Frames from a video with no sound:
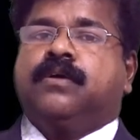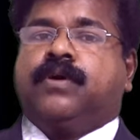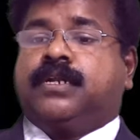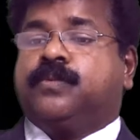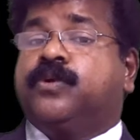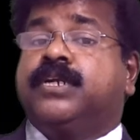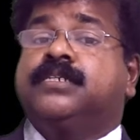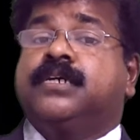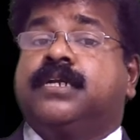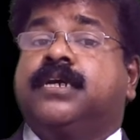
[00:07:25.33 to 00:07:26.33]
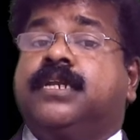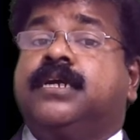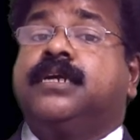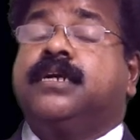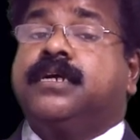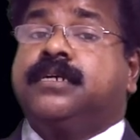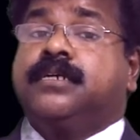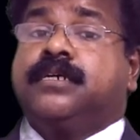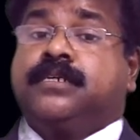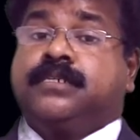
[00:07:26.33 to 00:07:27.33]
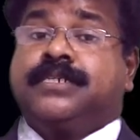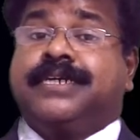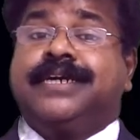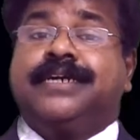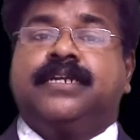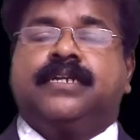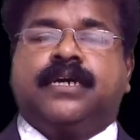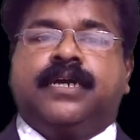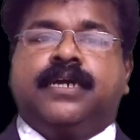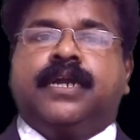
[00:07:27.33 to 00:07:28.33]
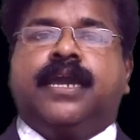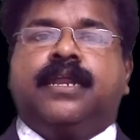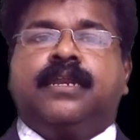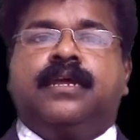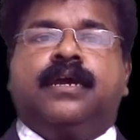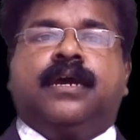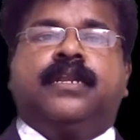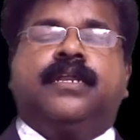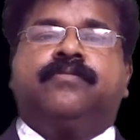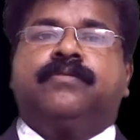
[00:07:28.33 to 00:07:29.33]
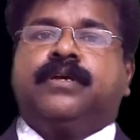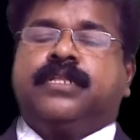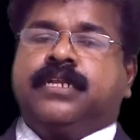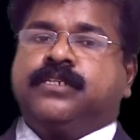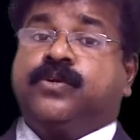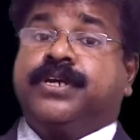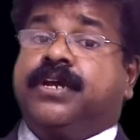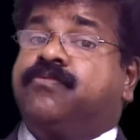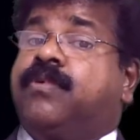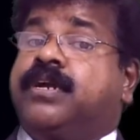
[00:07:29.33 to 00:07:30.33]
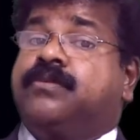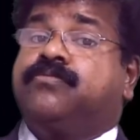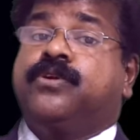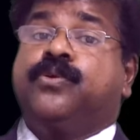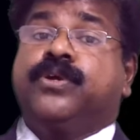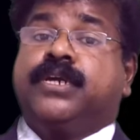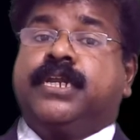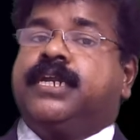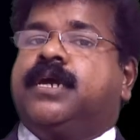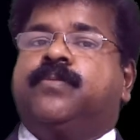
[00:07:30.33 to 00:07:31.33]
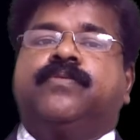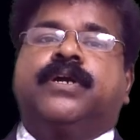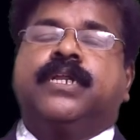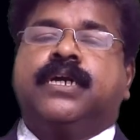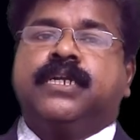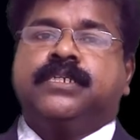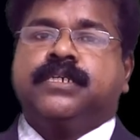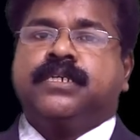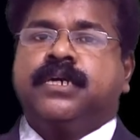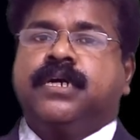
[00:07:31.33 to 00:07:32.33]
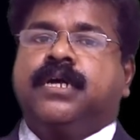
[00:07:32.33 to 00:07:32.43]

water bodies are getting dry and dry again, and even there is no enough water for doing any type of agriculture,